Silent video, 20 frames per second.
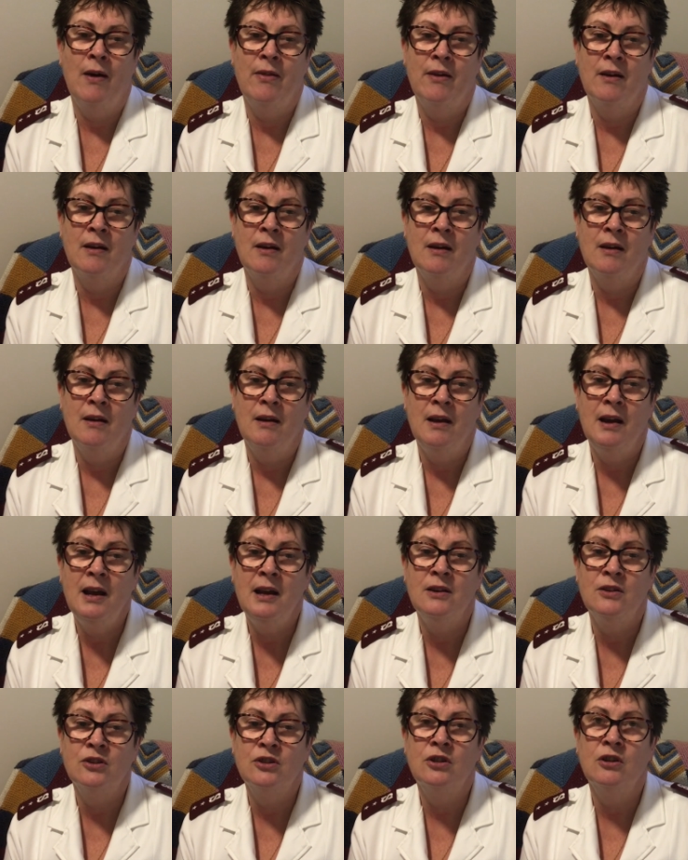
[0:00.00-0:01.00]
other.
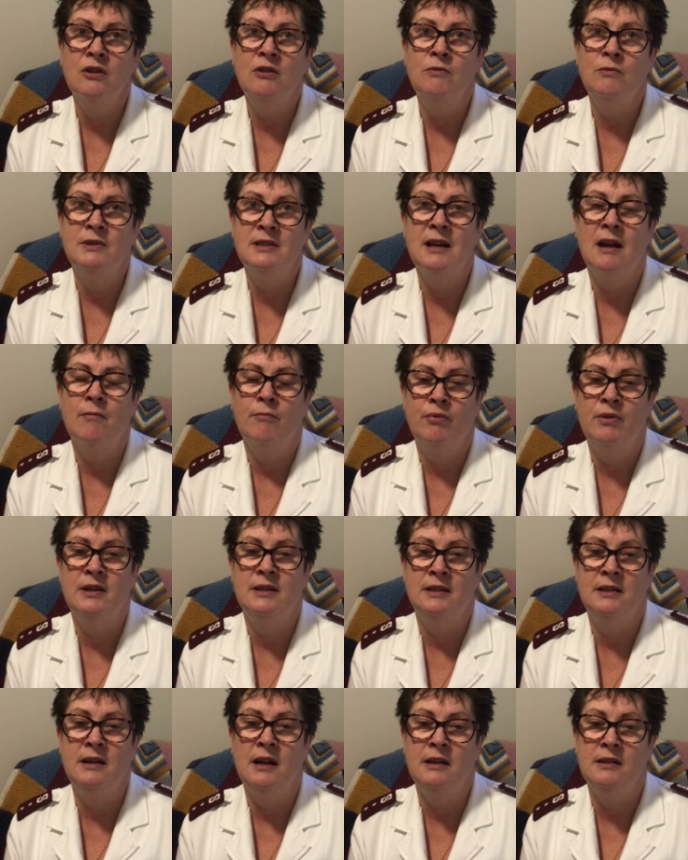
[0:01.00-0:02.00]
It too was
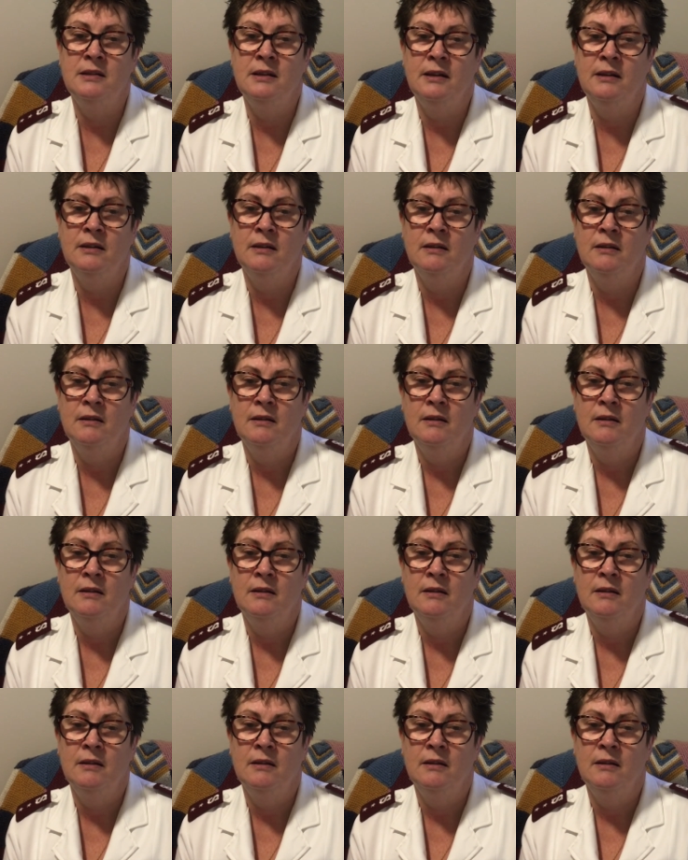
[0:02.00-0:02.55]
unprecedented.